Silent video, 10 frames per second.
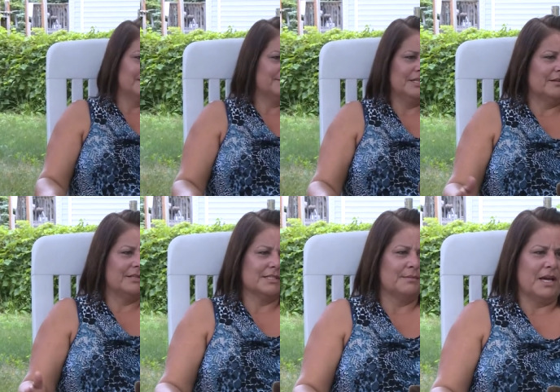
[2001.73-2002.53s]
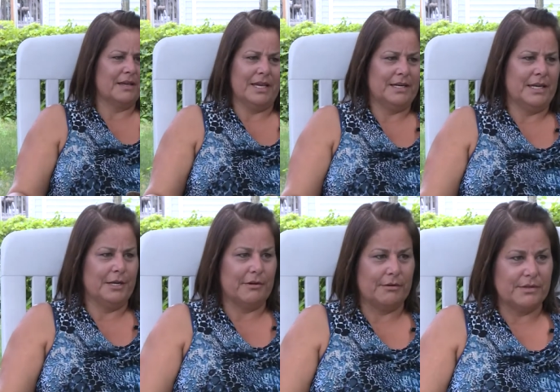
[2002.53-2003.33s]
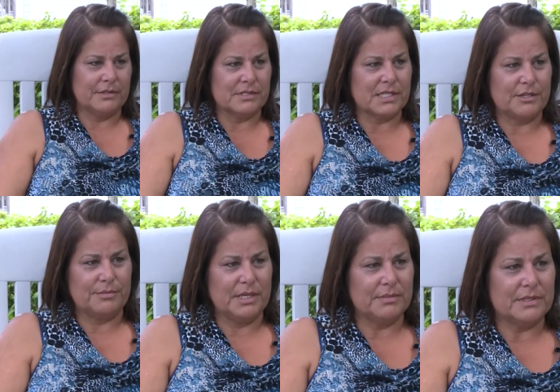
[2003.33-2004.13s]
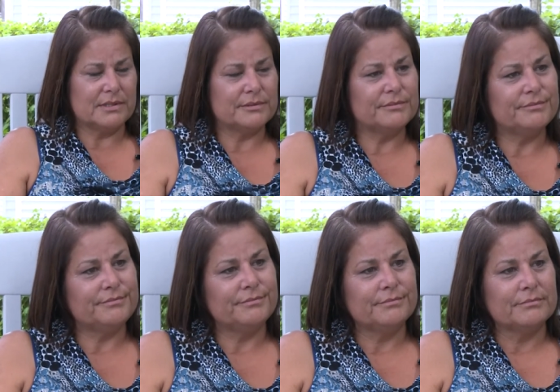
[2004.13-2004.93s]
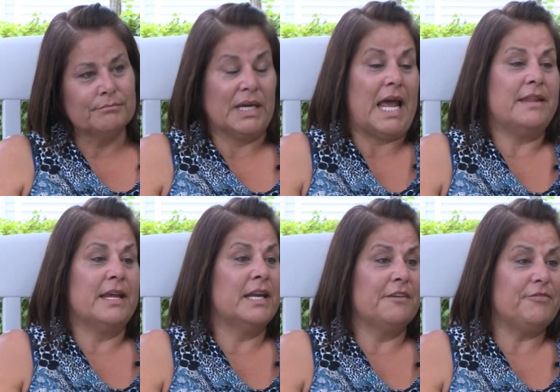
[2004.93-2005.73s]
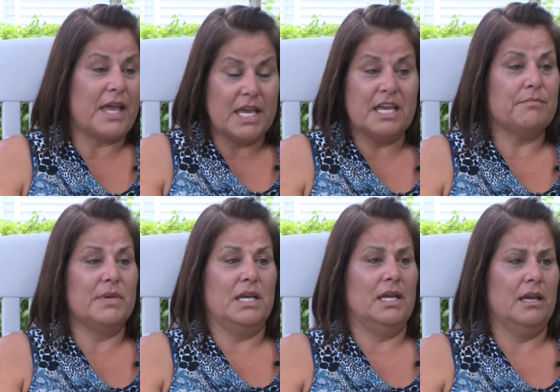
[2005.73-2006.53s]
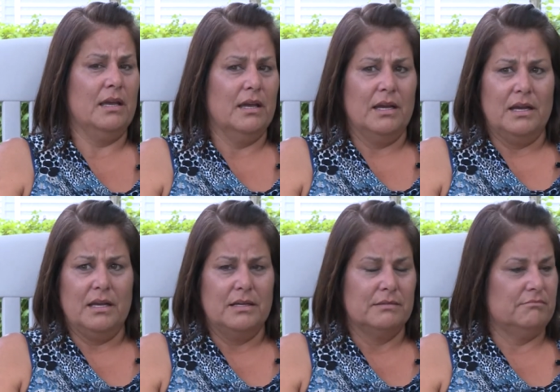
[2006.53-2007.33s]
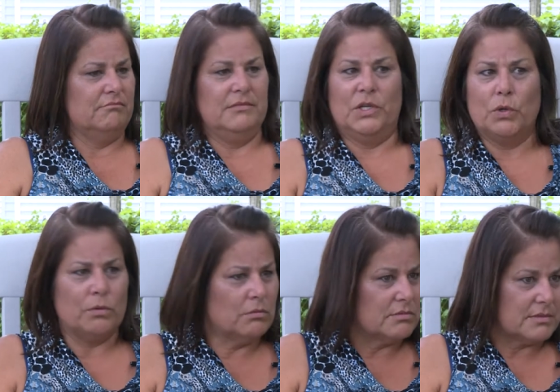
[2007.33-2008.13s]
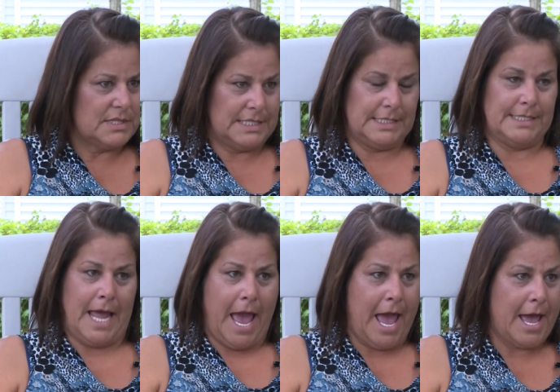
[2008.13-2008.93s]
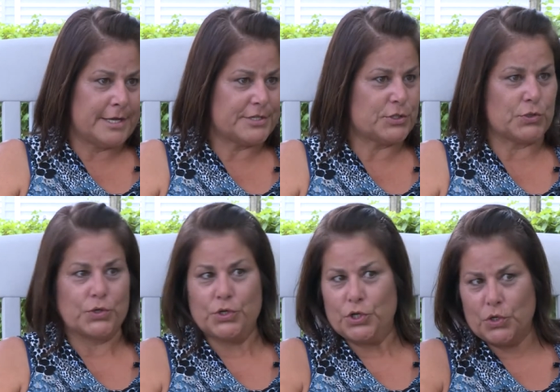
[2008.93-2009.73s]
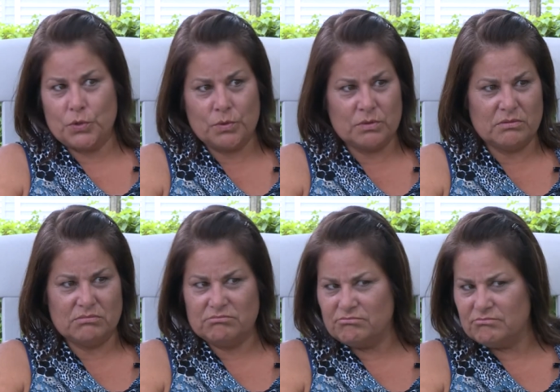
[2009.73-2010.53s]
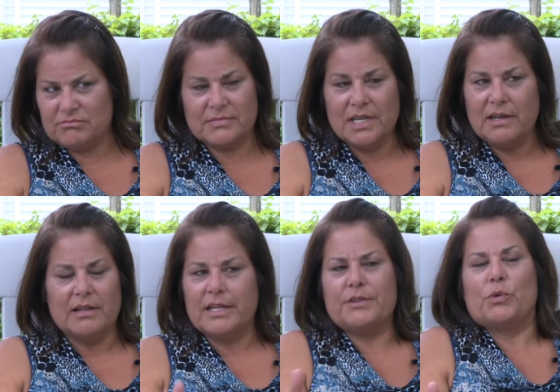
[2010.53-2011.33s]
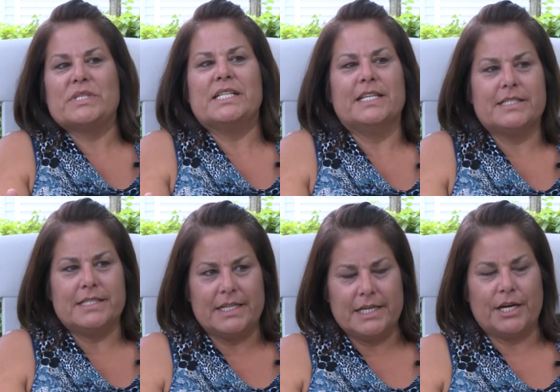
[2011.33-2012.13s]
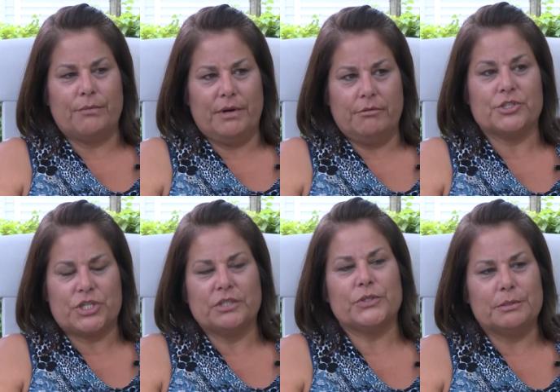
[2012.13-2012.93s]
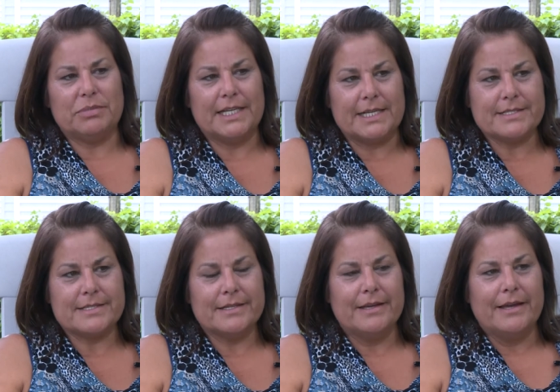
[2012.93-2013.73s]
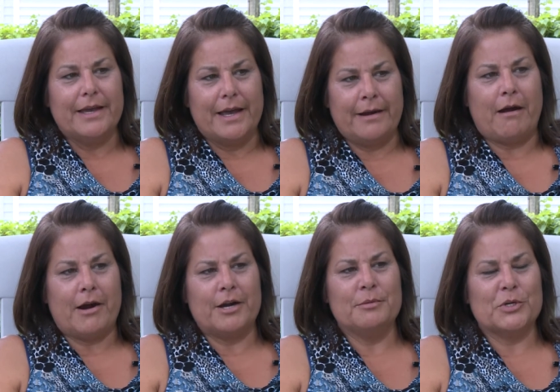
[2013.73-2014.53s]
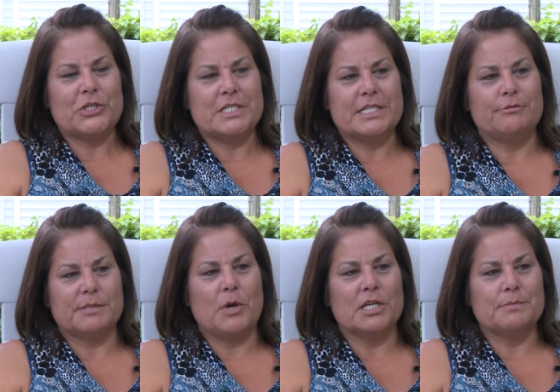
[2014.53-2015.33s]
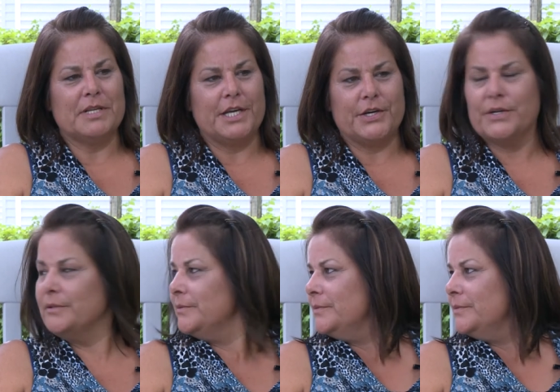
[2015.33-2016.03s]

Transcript: you know, because I'm not getting anywhere with those other people. But and then if they give me, you know, sass or you know, like there was an incident here. We were shelter in place, and our emergency response planner. Explain